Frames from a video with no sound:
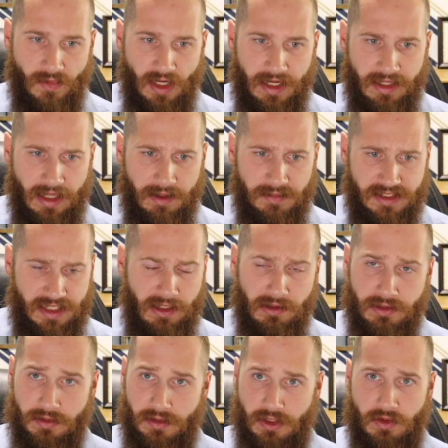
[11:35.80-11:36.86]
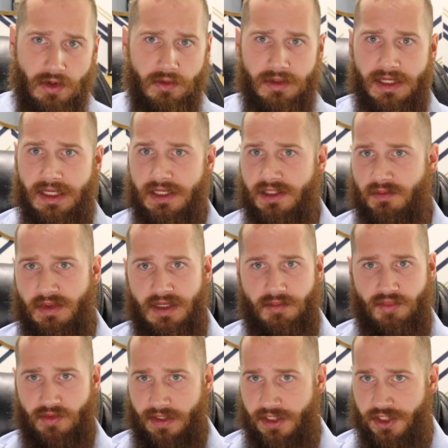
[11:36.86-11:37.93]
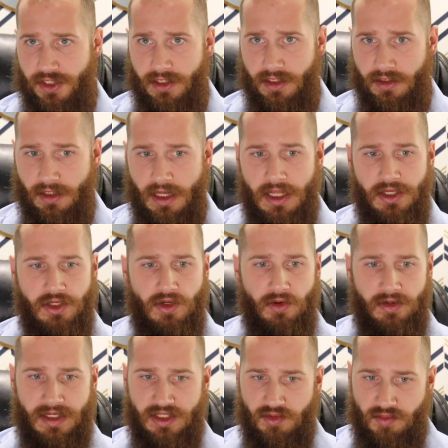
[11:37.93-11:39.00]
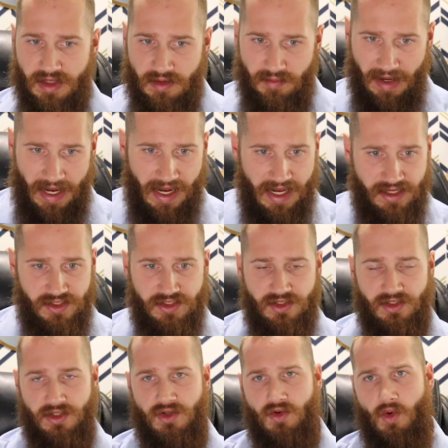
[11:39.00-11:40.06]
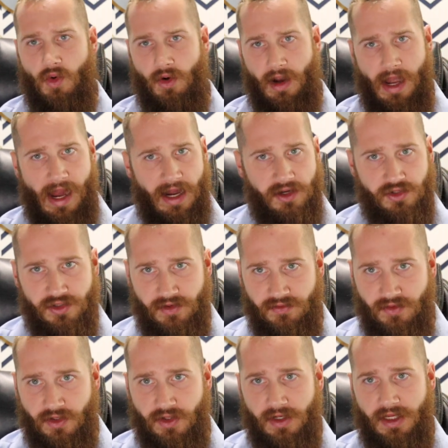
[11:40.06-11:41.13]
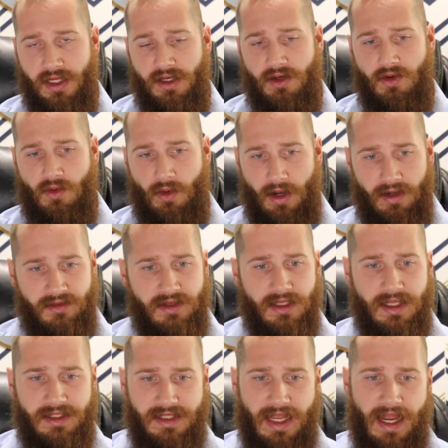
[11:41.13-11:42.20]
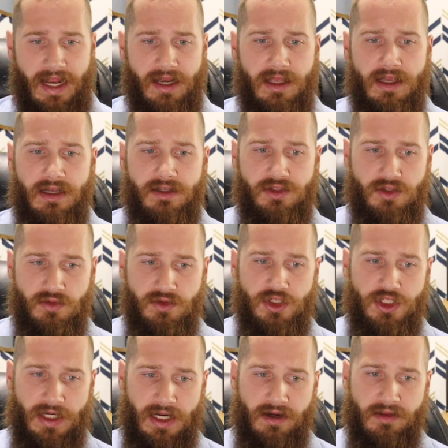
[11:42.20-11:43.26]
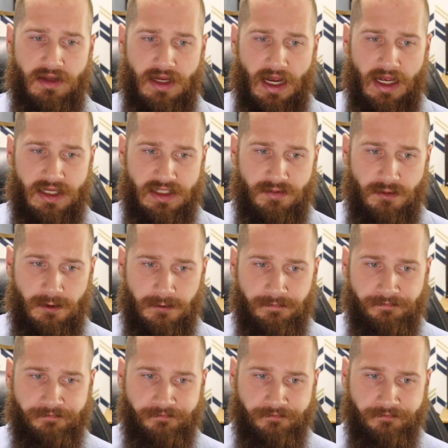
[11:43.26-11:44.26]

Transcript: And let me tell you, you don't need to be a preacher, you don't need to be a pastor or extroverted or anything like that to share the gospel.